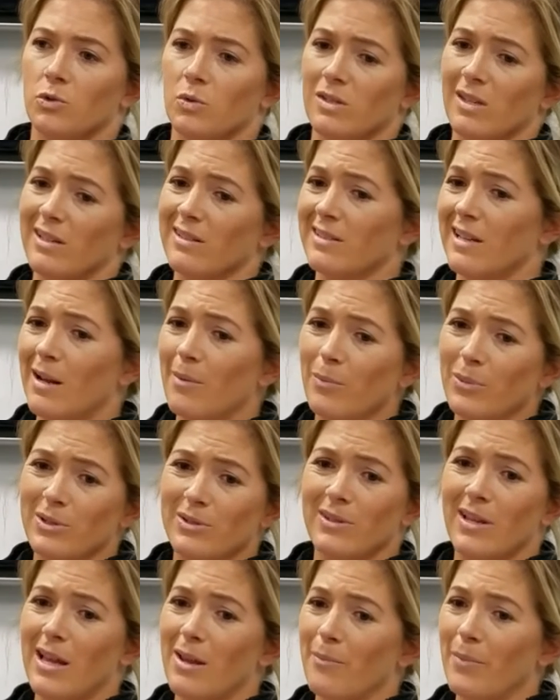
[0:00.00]
which is like
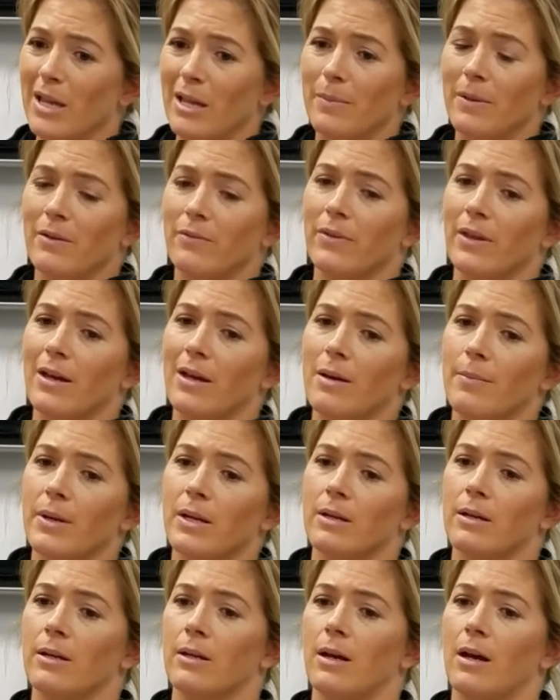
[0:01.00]
10% maybe of them,
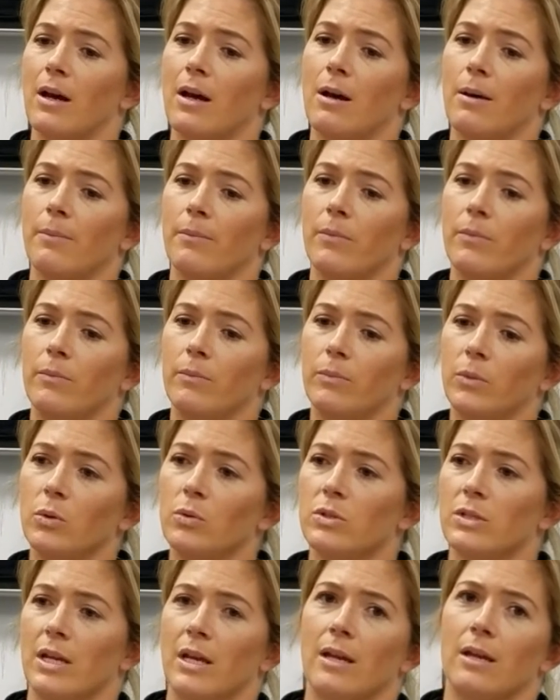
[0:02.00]

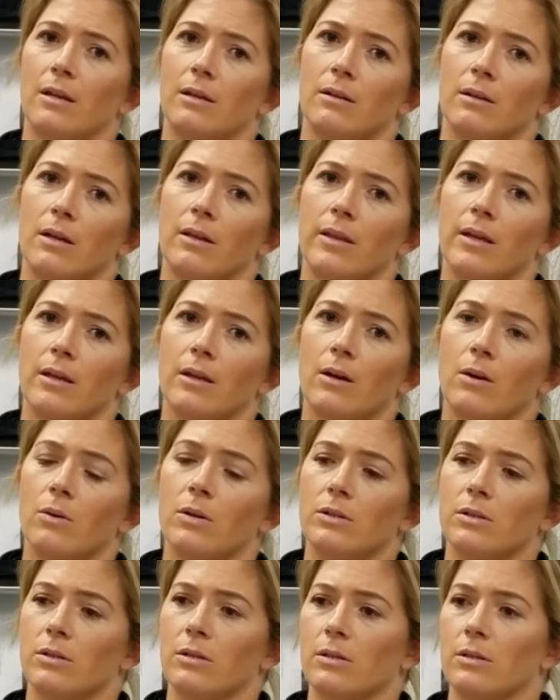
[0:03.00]
mutate, and they go
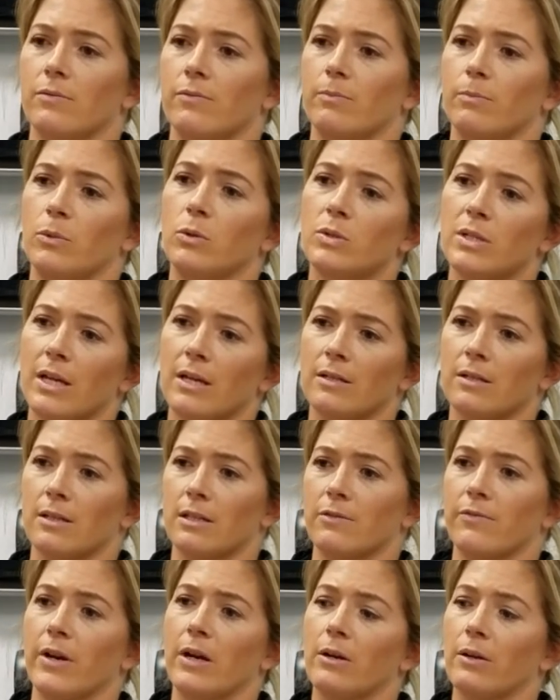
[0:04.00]
into mutate to
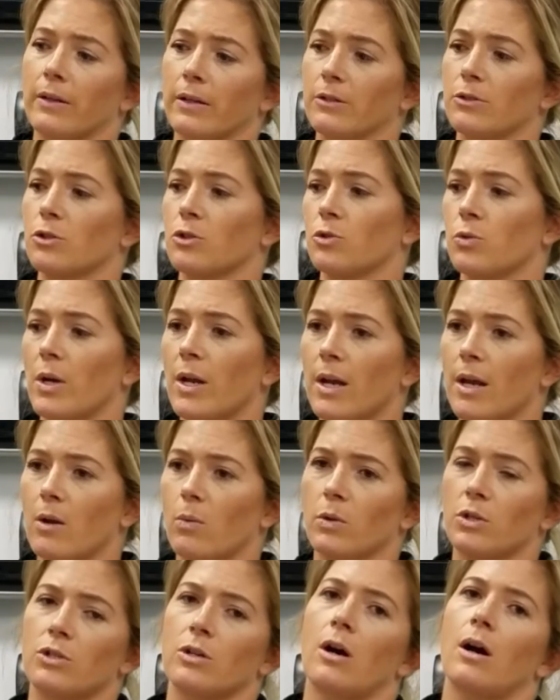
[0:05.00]
this virulent strain,
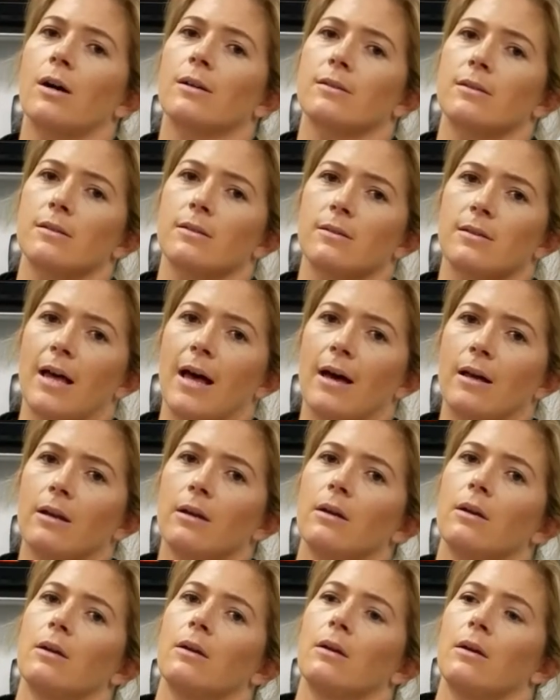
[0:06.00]
which causes that
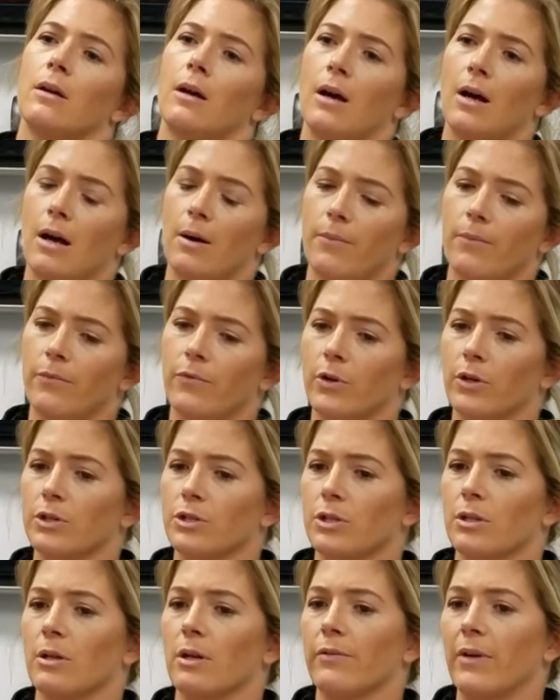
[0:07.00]

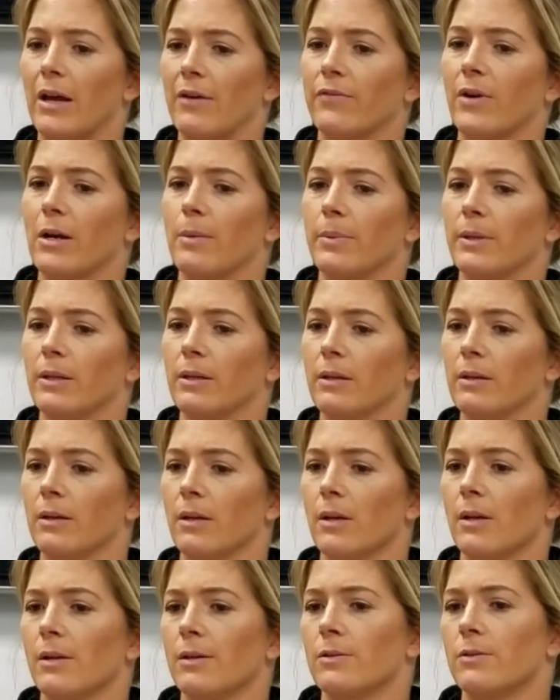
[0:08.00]
version of FIP.
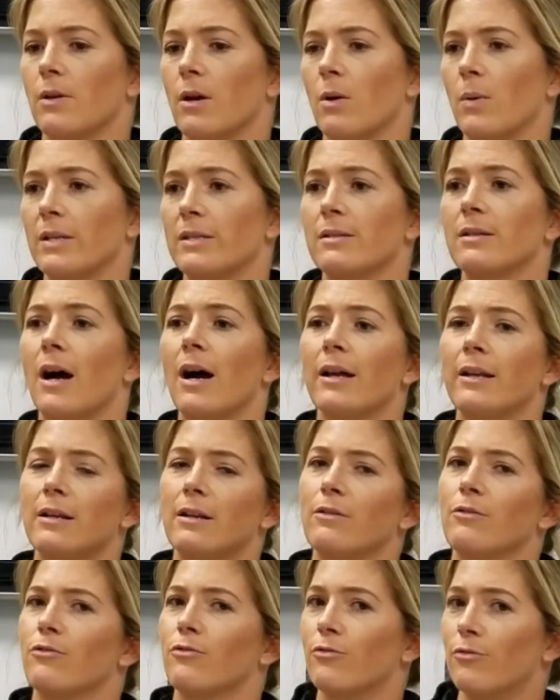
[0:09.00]
So it's not an
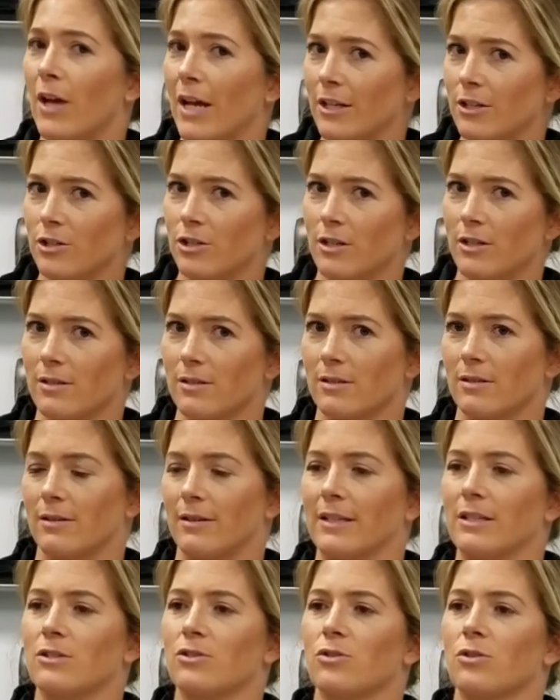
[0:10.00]
infectious
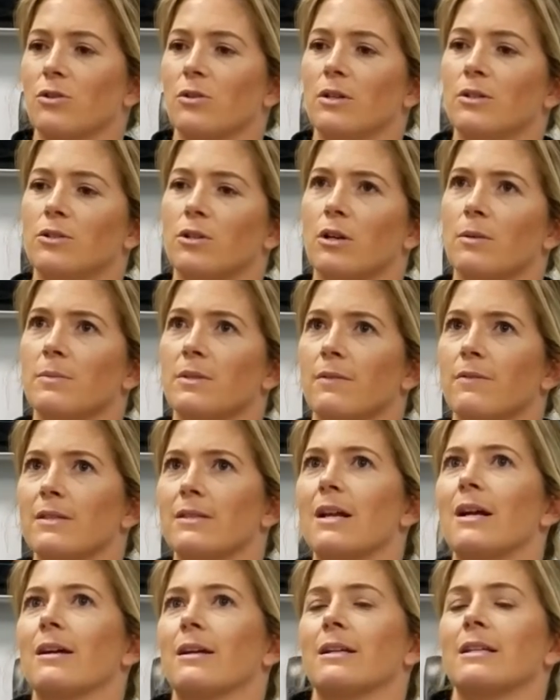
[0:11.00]
concern in terms of it's
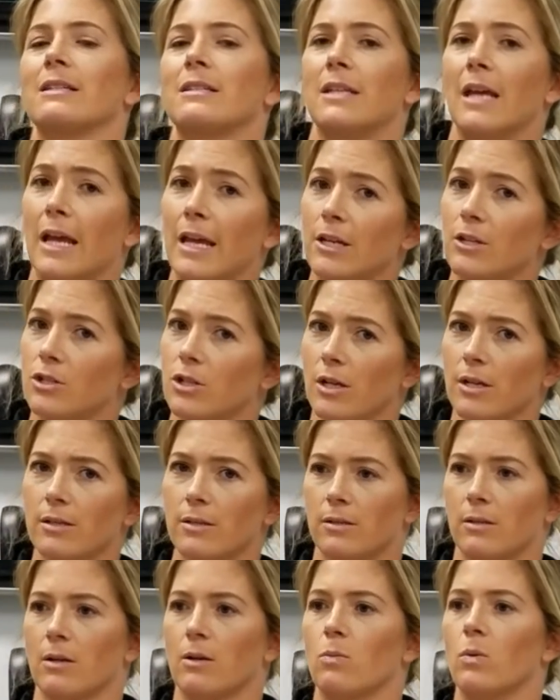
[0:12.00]
not contagious,
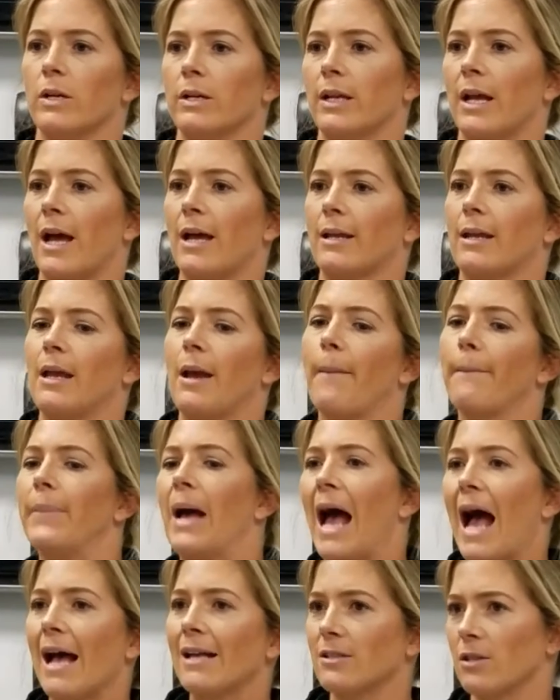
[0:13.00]
so one cat can't
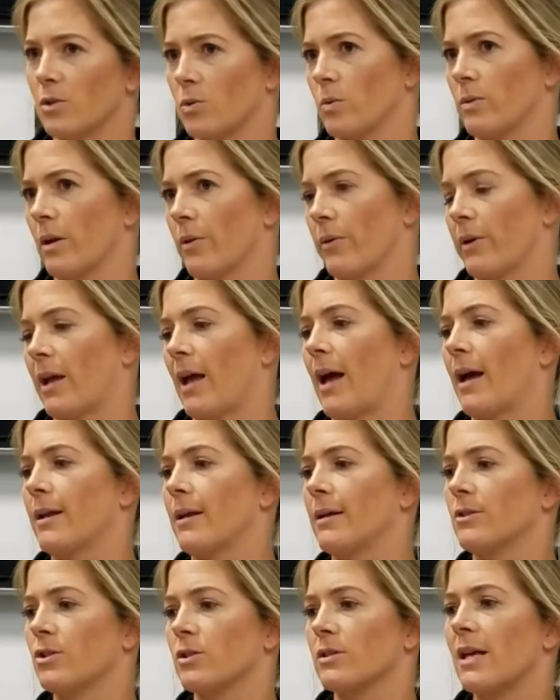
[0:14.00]
pass it to another cat.
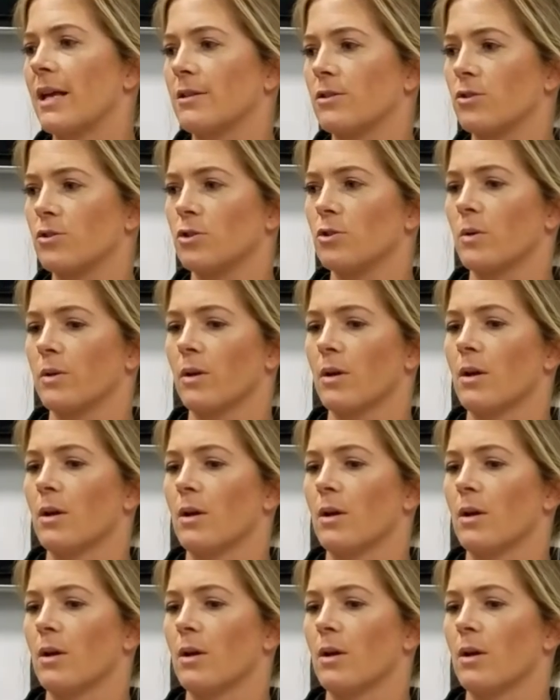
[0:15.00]
It just has to do with